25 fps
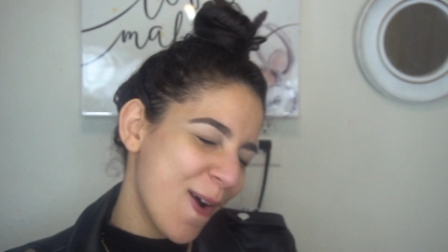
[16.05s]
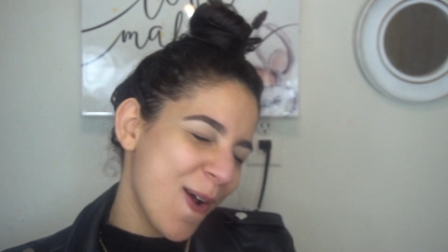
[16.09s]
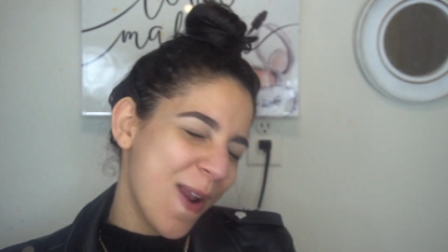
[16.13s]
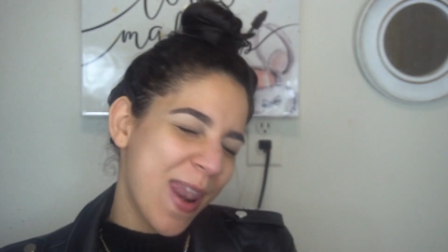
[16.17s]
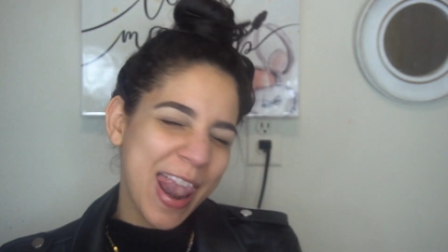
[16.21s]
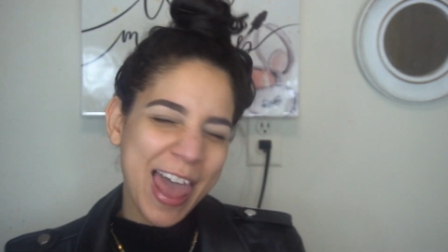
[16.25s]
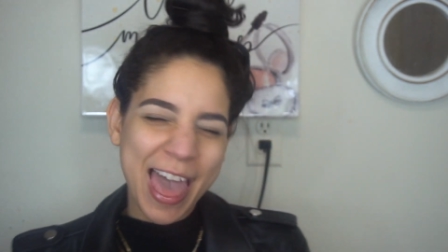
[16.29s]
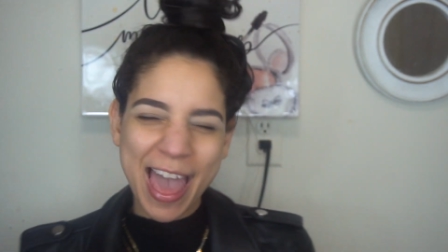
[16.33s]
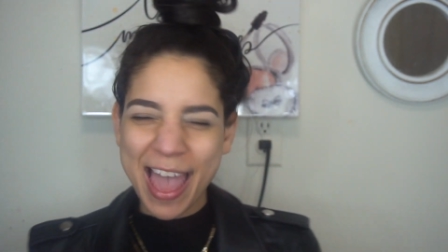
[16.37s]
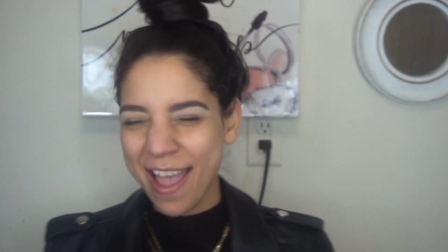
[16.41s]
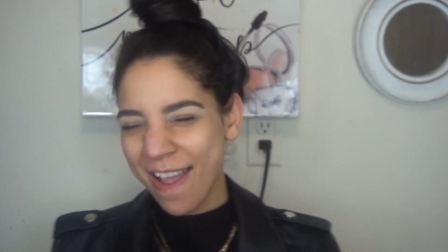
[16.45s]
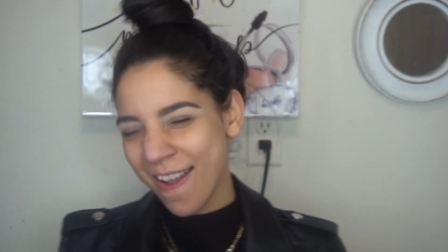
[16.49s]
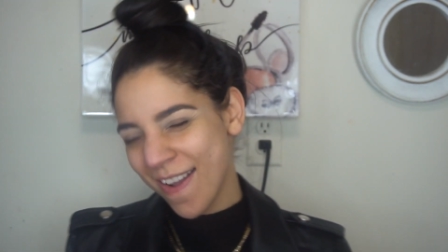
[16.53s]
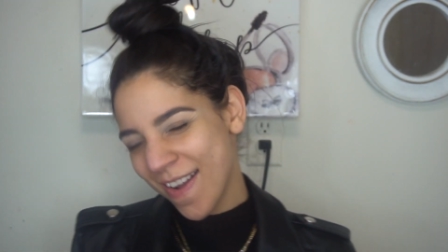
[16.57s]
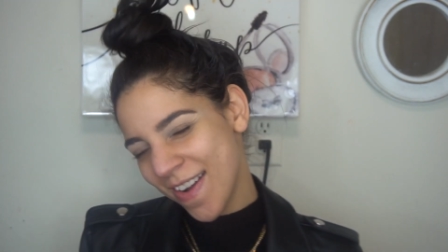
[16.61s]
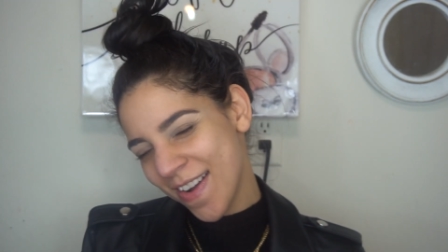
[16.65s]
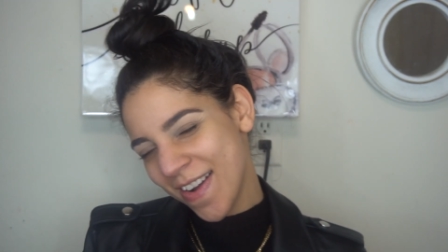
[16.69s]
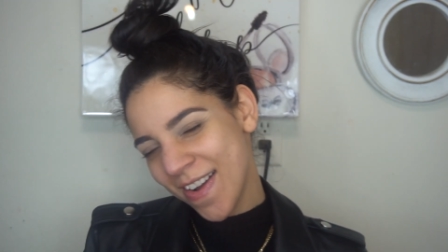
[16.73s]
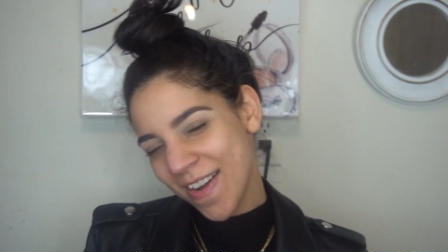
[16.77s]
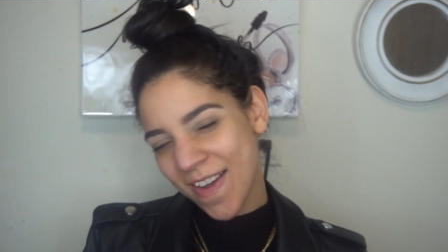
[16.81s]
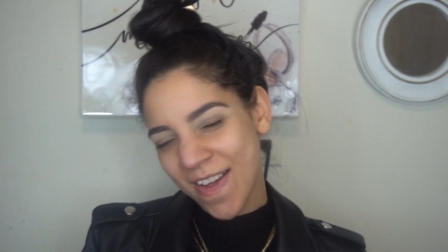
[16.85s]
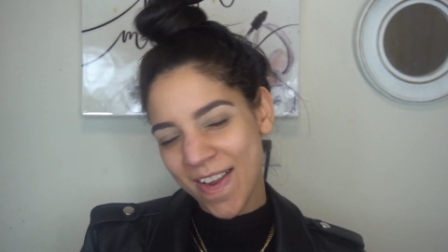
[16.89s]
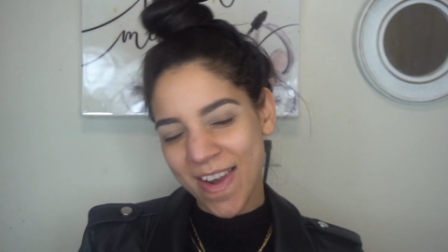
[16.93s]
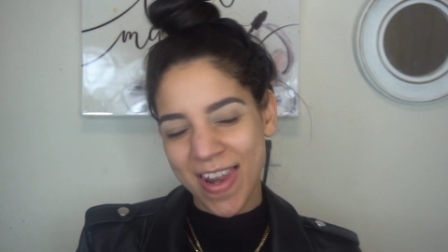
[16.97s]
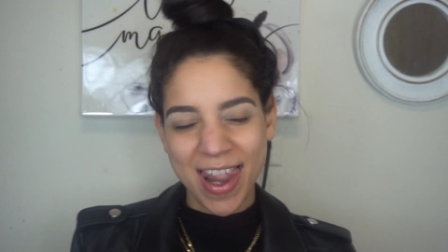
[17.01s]
hola,
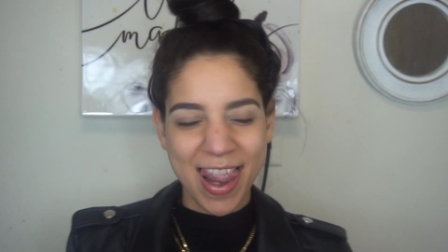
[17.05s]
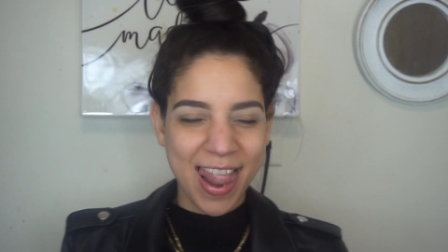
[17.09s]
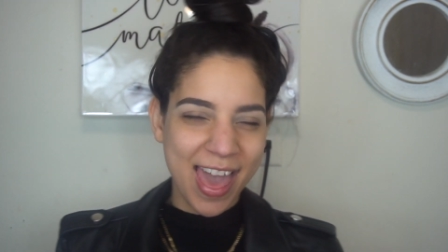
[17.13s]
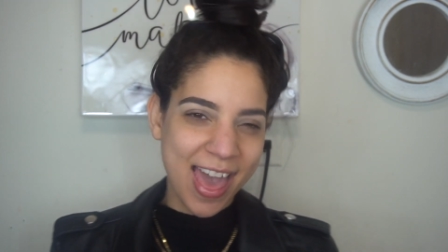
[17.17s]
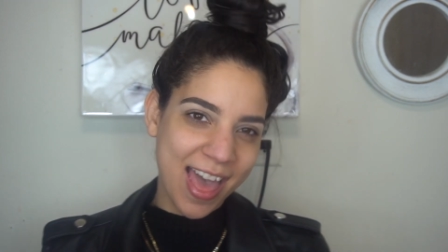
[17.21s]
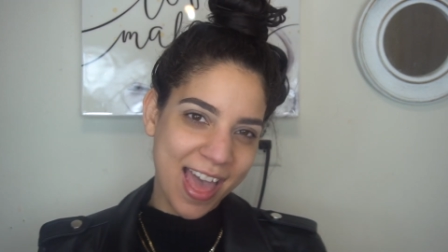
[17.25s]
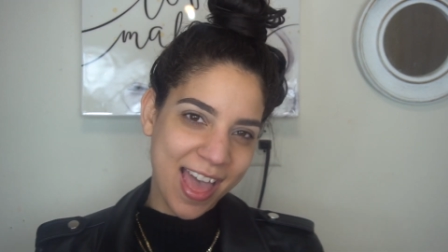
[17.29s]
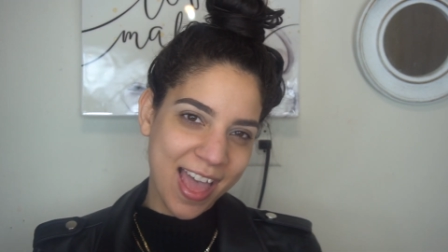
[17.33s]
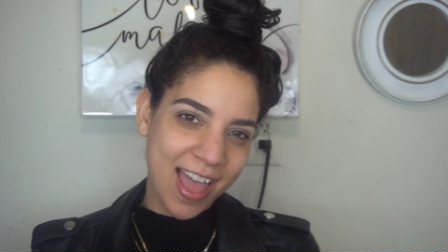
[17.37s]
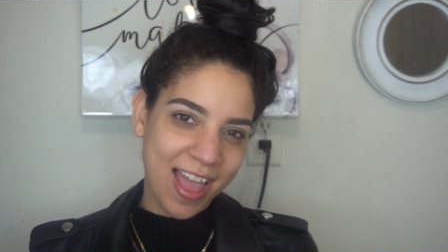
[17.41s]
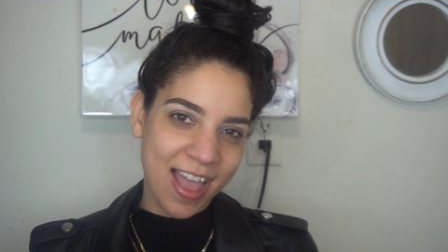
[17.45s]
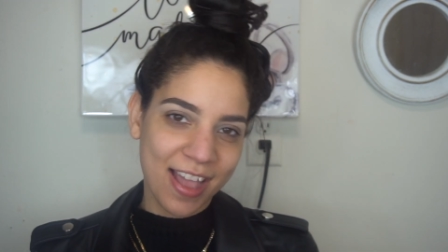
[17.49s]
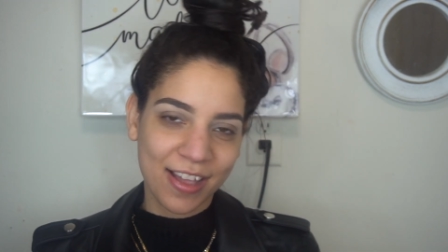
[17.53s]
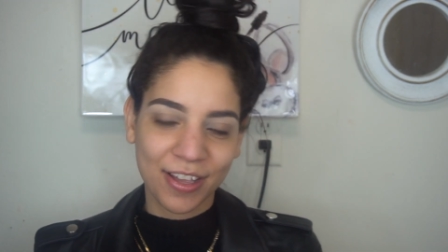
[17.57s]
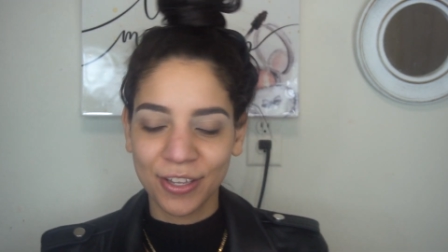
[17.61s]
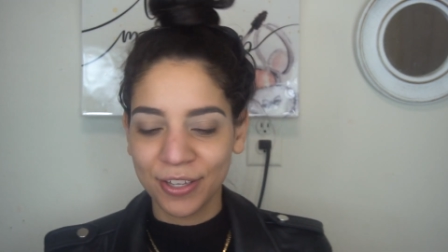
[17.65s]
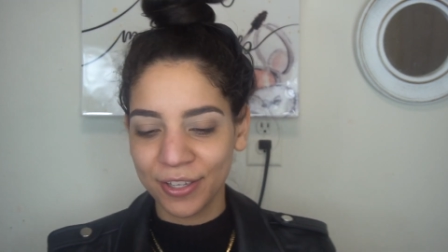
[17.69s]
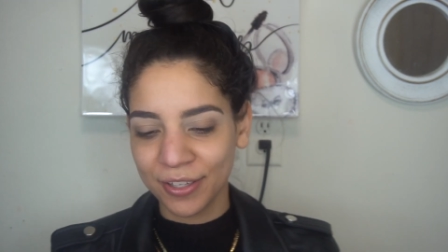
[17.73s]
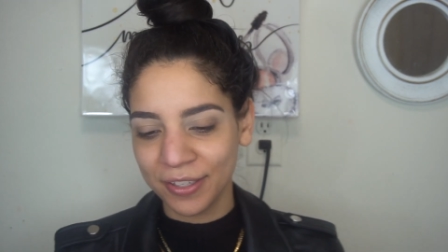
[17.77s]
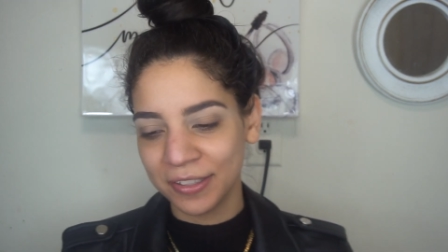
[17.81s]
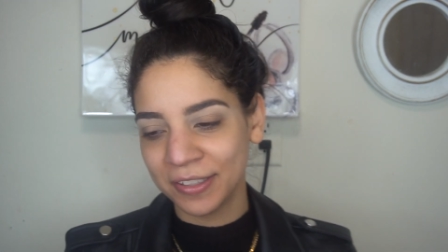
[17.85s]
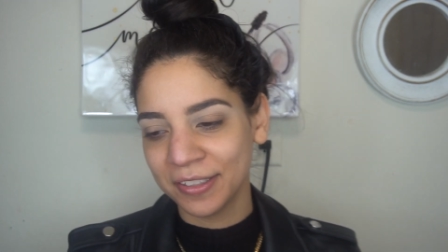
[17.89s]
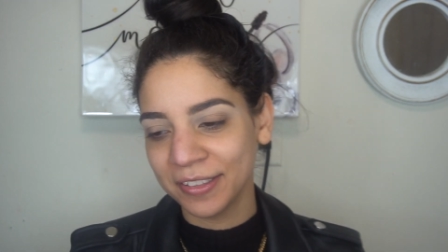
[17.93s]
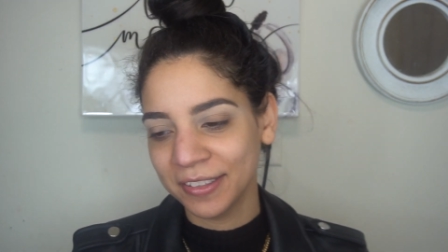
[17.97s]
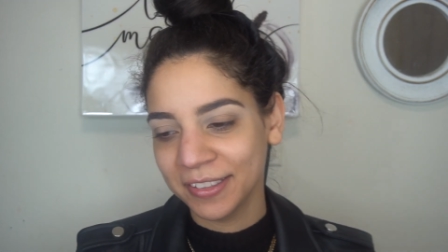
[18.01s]

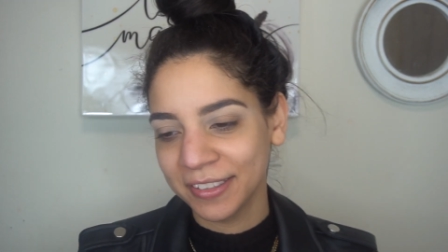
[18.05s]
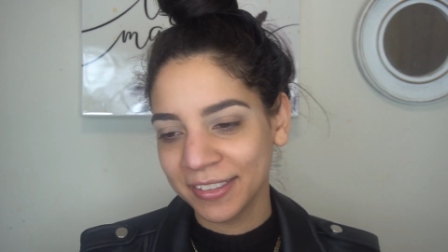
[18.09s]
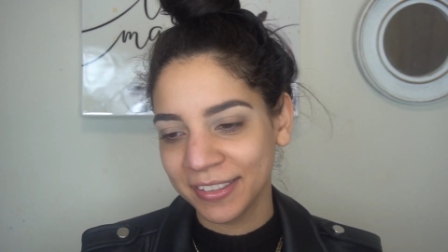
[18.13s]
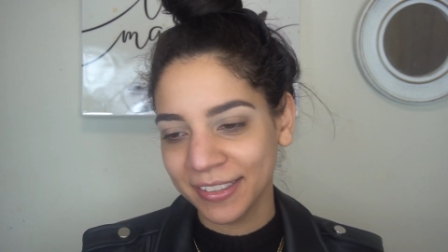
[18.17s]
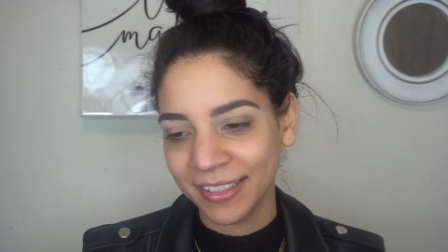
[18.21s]
hola.